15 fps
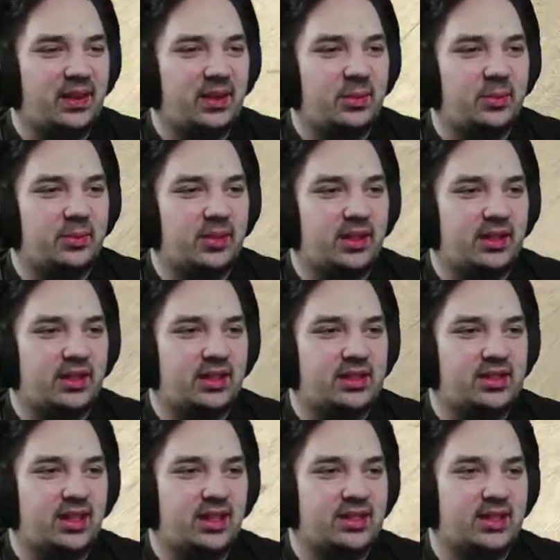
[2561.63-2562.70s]
um, and then these
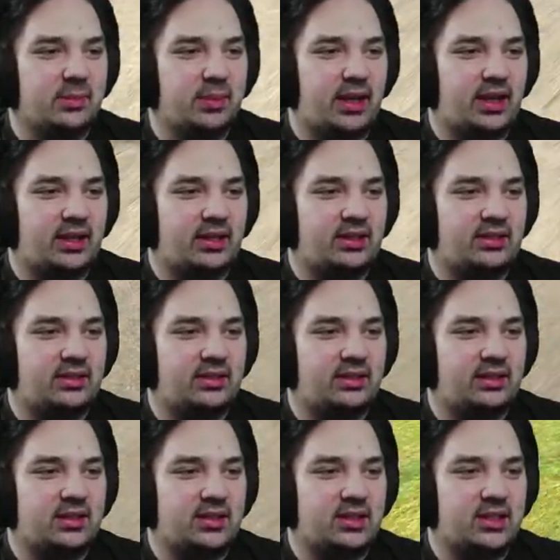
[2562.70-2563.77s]
guys at the back
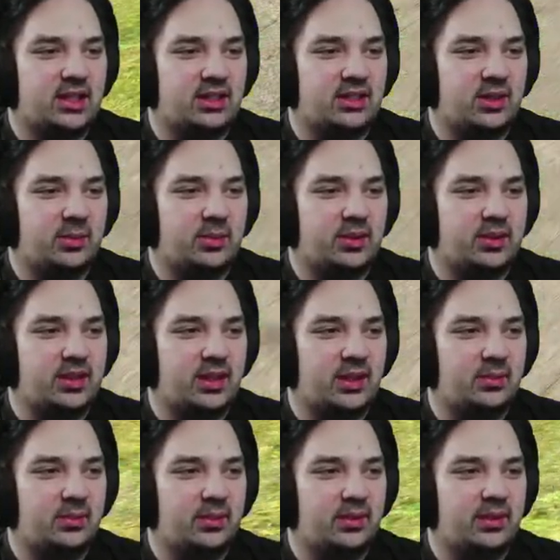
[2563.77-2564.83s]
just checked up in
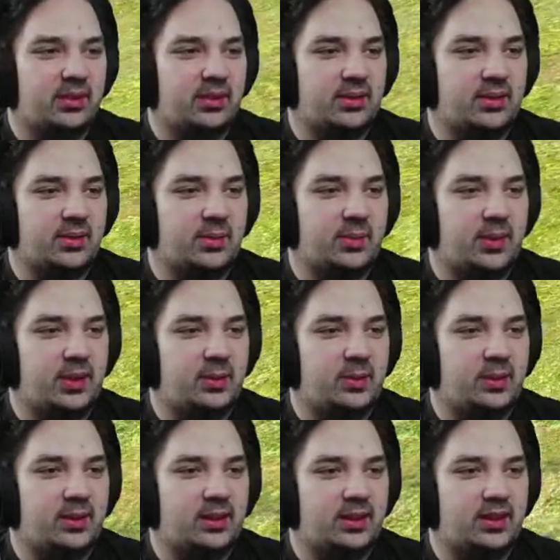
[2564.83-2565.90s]
time, but oh baby,
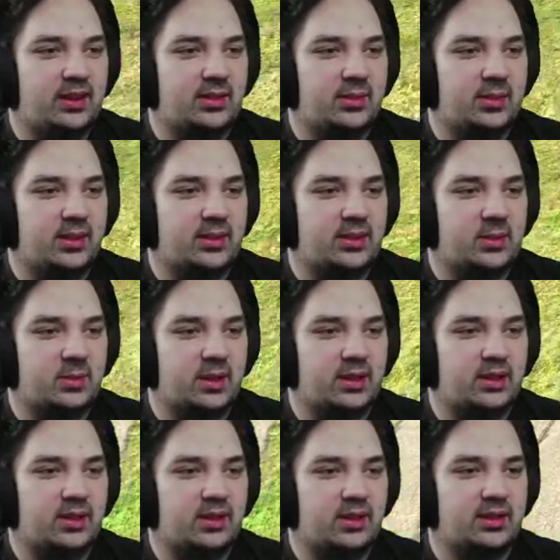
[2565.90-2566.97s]
got some wrecked
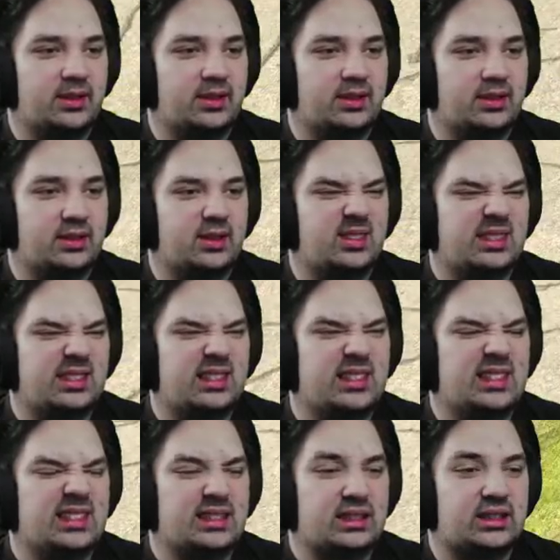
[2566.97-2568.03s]
cars.
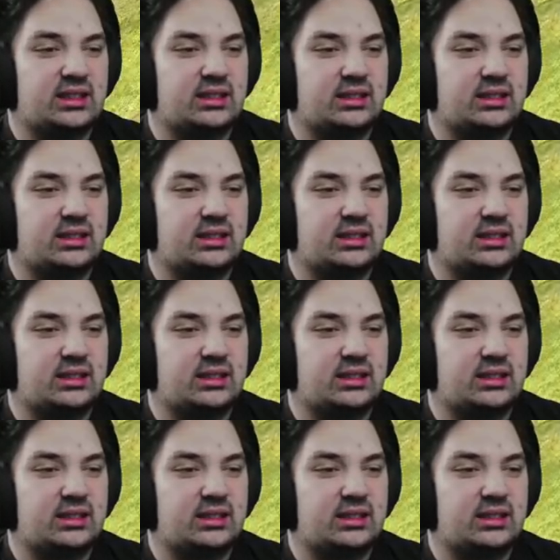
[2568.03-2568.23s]
Oof.